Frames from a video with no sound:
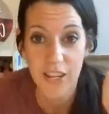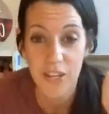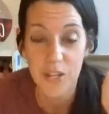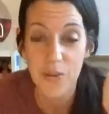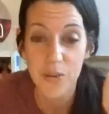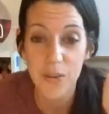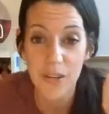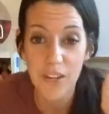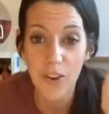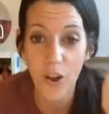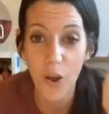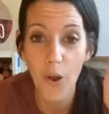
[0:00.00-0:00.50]

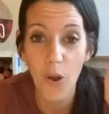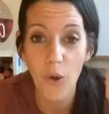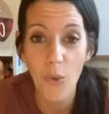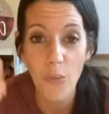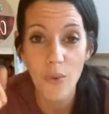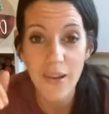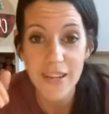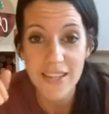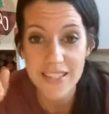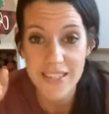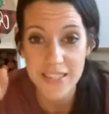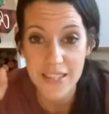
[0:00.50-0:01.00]
you can
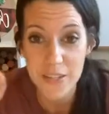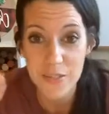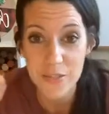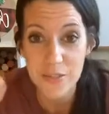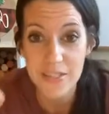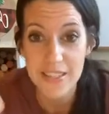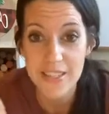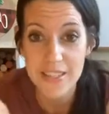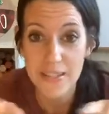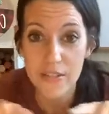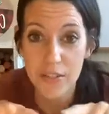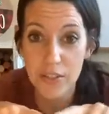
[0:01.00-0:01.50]
always
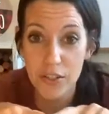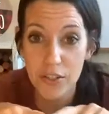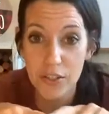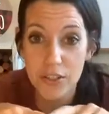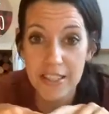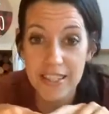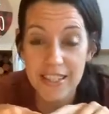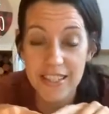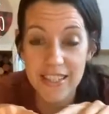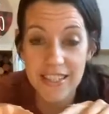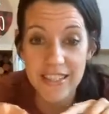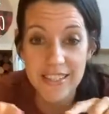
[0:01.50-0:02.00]
use the
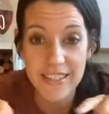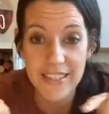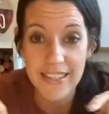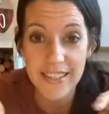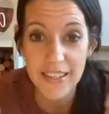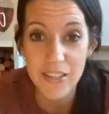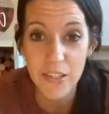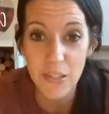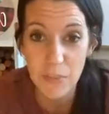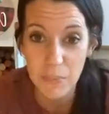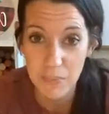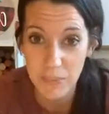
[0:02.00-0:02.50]
creases
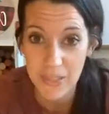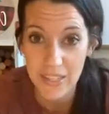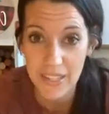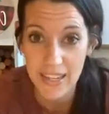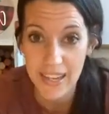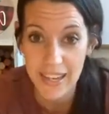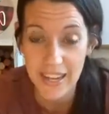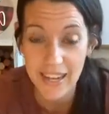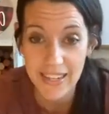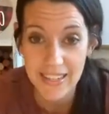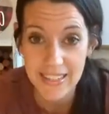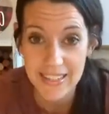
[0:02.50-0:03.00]
in your
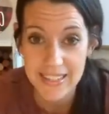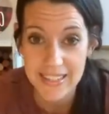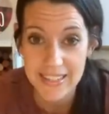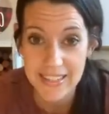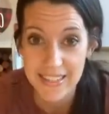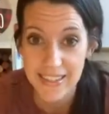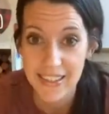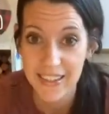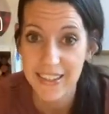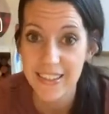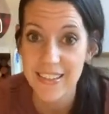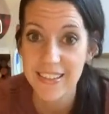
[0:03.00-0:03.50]
planks